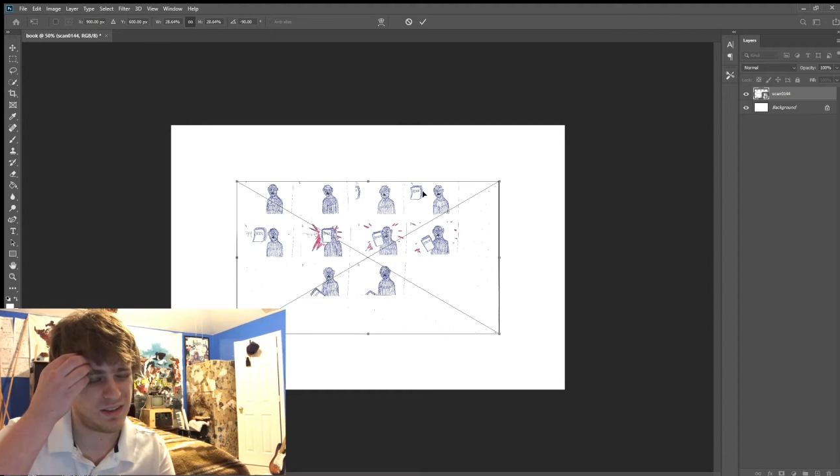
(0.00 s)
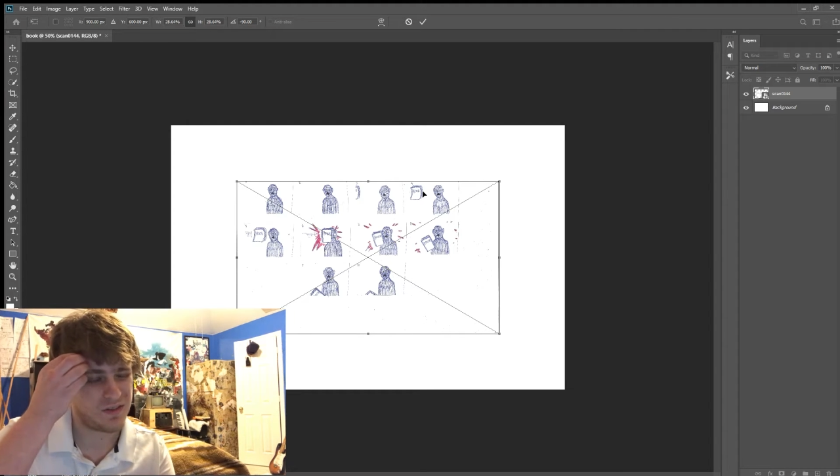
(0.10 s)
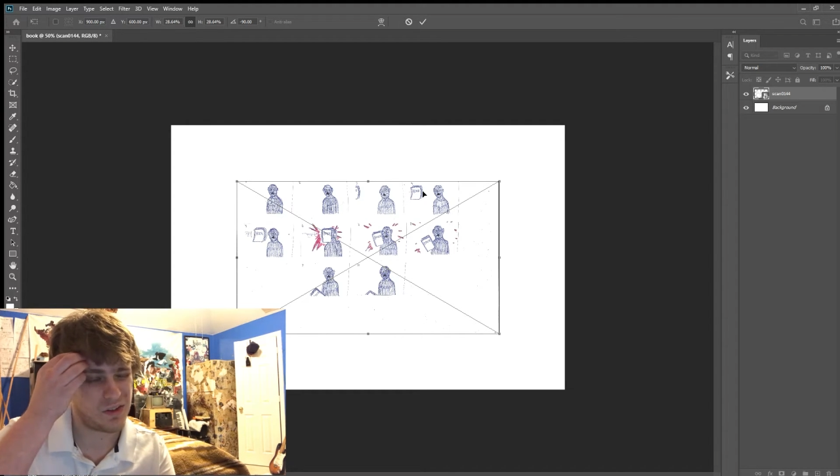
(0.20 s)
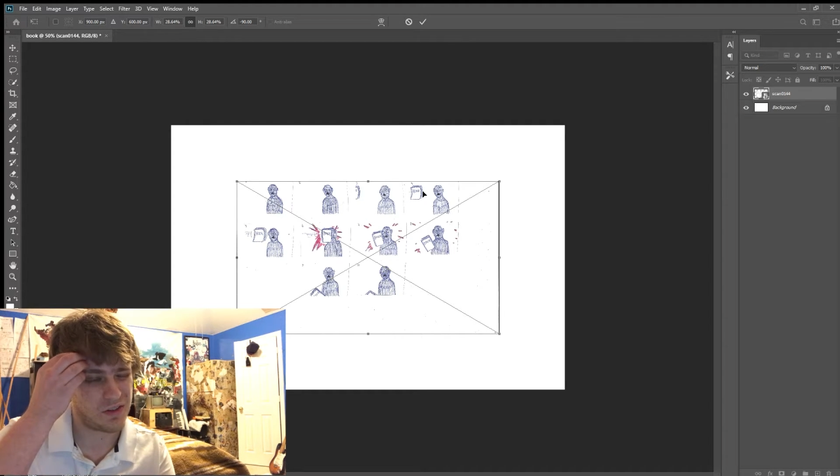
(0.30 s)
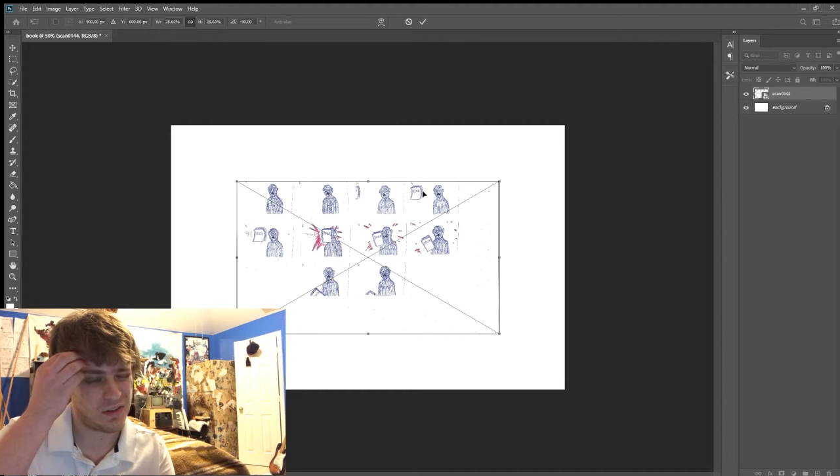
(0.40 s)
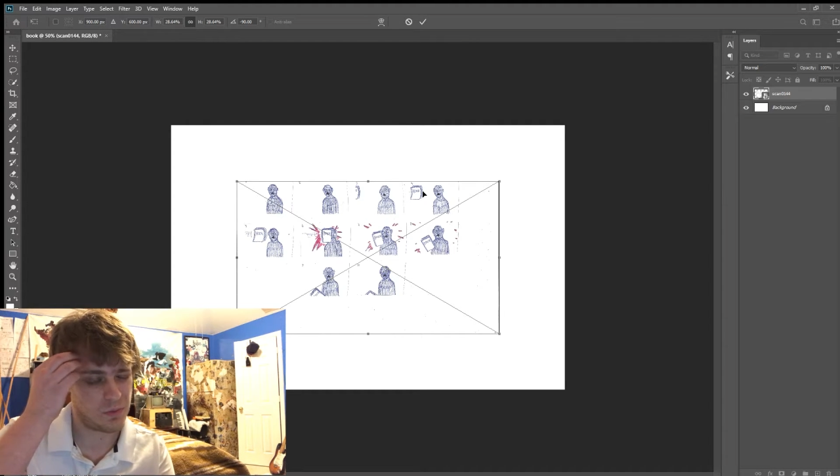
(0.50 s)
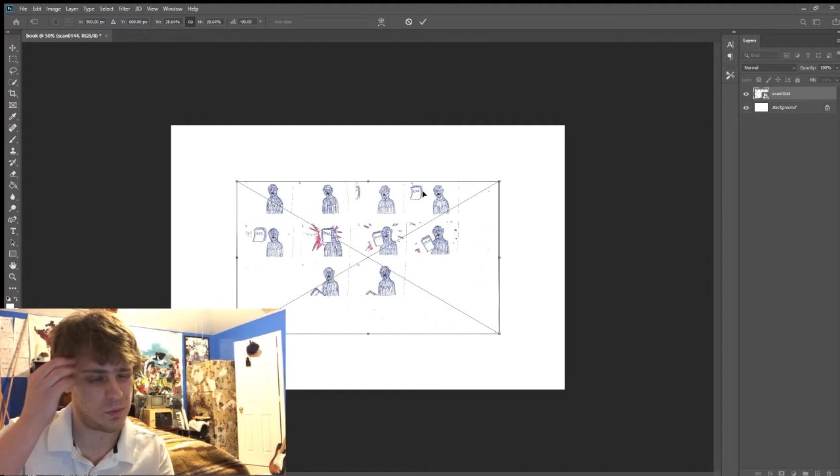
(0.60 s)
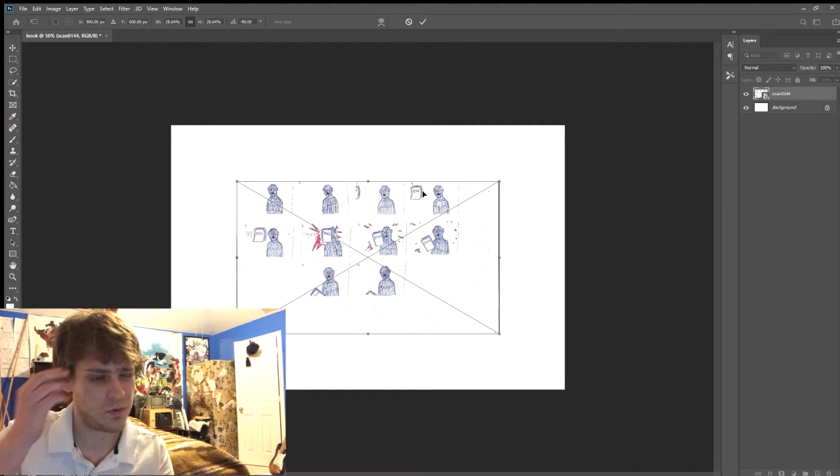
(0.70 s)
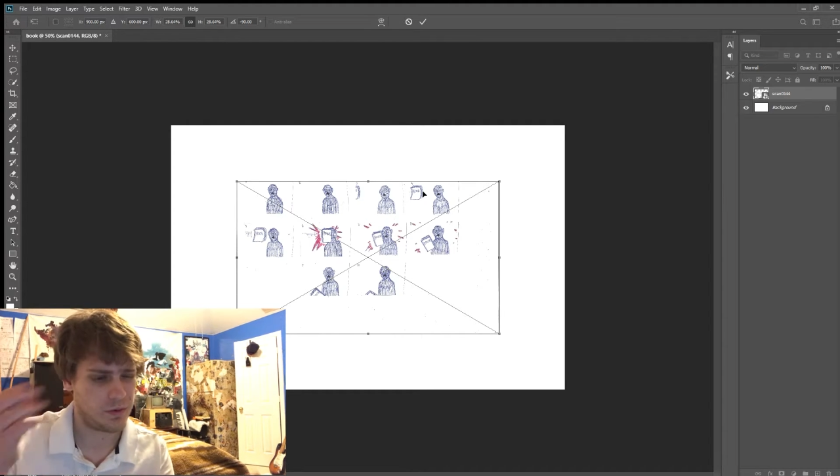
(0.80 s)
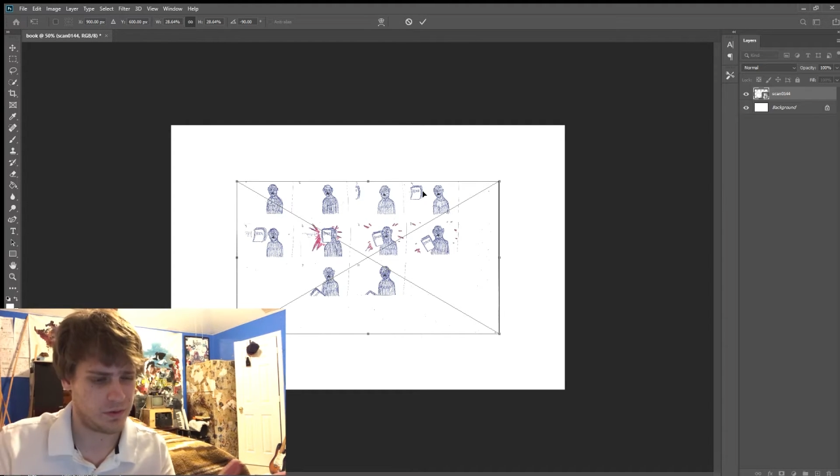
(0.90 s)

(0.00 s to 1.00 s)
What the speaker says: it's very simple.